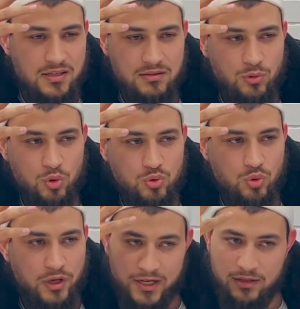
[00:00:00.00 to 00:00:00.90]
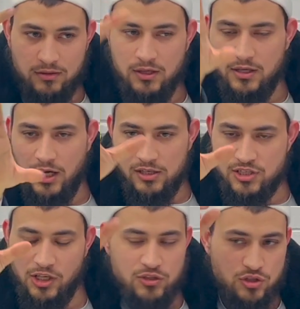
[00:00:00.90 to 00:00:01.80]
in Urdu, and I'll
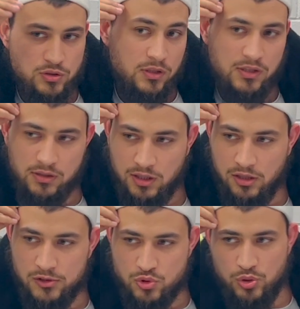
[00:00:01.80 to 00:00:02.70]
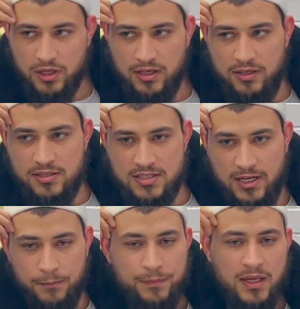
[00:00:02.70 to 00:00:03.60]
change it in English so you can understand.